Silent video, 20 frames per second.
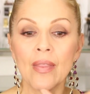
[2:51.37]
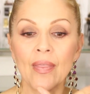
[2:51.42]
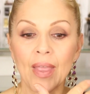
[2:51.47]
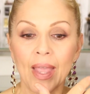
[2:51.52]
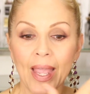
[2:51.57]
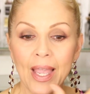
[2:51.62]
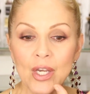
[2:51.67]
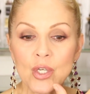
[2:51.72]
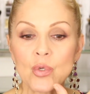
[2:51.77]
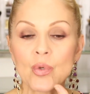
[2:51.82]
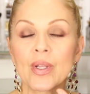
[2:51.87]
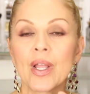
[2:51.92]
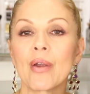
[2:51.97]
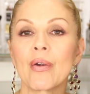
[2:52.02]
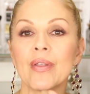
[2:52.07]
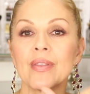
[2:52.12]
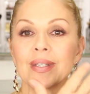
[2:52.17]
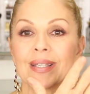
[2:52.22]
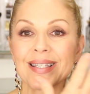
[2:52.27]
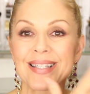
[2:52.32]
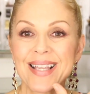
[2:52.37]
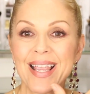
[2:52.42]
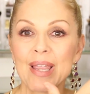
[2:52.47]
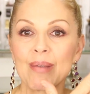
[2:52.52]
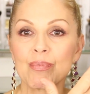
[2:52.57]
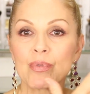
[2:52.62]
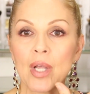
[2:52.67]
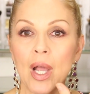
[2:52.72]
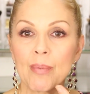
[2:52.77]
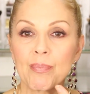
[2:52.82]
They actually are in the
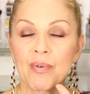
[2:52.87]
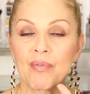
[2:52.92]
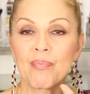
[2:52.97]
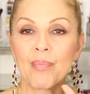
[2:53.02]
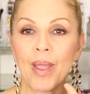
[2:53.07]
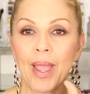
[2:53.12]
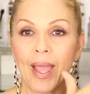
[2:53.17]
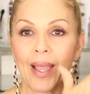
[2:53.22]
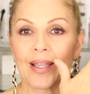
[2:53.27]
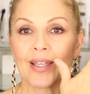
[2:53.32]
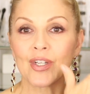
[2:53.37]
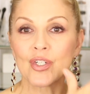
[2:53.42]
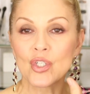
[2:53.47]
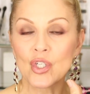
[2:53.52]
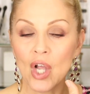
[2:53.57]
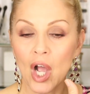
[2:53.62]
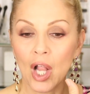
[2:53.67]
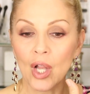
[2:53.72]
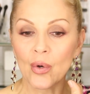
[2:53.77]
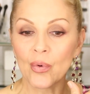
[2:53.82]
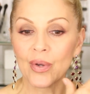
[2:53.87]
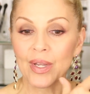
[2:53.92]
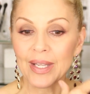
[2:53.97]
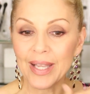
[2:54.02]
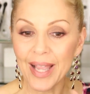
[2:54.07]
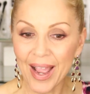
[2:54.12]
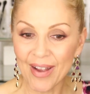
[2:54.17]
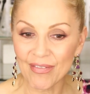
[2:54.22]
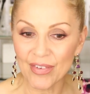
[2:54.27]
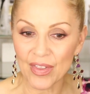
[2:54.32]
same type of package,
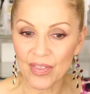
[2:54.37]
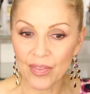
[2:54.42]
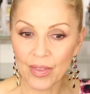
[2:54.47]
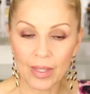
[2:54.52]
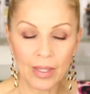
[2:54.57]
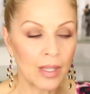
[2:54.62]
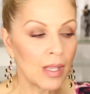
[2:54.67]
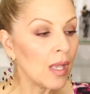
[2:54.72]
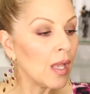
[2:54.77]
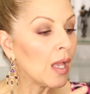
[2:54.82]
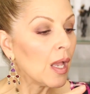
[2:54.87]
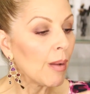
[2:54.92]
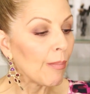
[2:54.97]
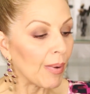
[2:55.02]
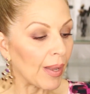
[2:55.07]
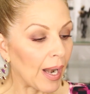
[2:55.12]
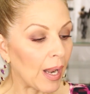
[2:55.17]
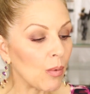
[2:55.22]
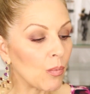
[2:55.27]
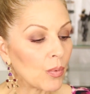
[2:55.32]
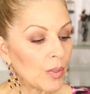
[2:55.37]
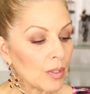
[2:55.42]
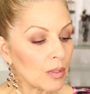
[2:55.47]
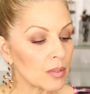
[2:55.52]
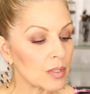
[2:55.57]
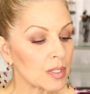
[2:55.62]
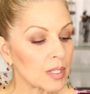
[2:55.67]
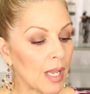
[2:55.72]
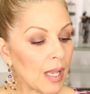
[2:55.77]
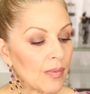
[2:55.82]
coloring, everything. But I
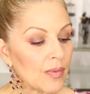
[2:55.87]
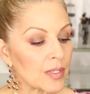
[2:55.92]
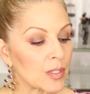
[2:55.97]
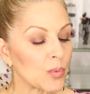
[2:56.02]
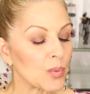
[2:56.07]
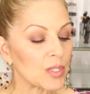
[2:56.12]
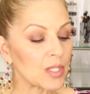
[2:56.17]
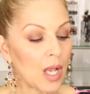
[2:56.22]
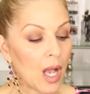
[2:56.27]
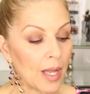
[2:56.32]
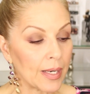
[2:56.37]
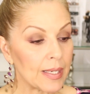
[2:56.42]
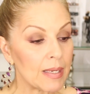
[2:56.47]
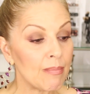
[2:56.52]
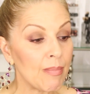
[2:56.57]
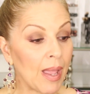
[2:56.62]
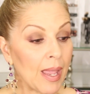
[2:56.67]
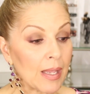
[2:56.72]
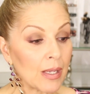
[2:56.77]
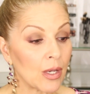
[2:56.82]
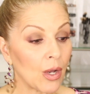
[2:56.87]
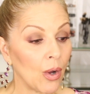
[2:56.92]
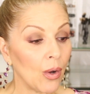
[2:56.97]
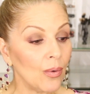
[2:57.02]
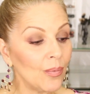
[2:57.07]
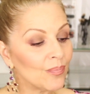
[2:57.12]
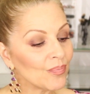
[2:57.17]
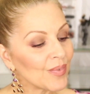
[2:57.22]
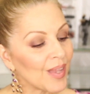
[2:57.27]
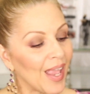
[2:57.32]
will say this was honey
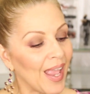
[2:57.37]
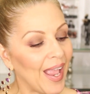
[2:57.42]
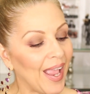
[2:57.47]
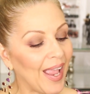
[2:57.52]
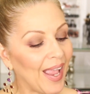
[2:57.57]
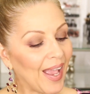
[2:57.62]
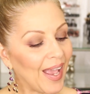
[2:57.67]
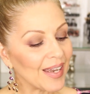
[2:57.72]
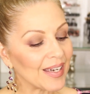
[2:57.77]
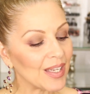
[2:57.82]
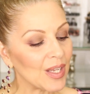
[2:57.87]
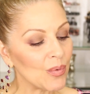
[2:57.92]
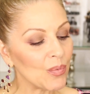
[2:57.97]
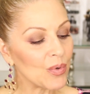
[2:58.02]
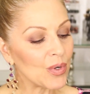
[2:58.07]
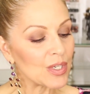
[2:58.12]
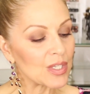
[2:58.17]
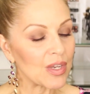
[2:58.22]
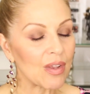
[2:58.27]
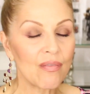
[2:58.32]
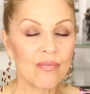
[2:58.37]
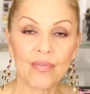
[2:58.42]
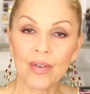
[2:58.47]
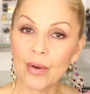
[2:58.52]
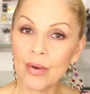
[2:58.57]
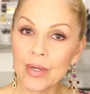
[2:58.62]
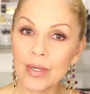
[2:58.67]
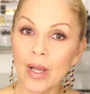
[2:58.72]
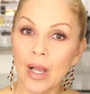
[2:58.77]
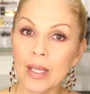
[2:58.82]
mango and it was
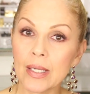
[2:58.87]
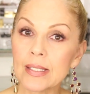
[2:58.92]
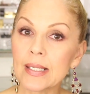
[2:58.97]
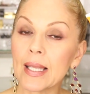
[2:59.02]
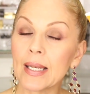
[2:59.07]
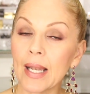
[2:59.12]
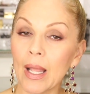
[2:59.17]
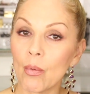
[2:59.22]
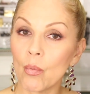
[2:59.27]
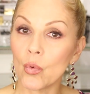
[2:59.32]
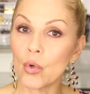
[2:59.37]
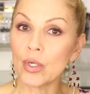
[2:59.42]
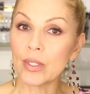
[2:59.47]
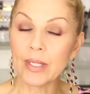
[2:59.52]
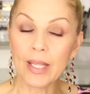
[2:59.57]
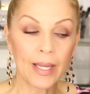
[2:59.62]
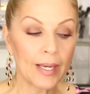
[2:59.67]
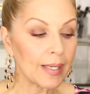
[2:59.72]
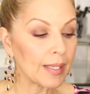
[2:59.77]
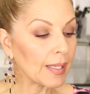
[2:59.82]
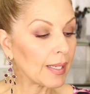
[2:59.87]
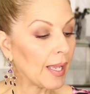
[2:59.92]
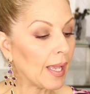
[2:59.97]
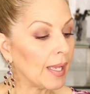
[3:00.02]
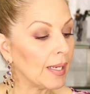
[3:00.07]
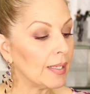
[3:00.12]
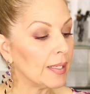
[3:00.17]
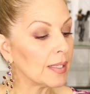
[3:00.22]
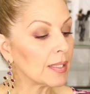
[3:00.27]
very nice and I would get it again.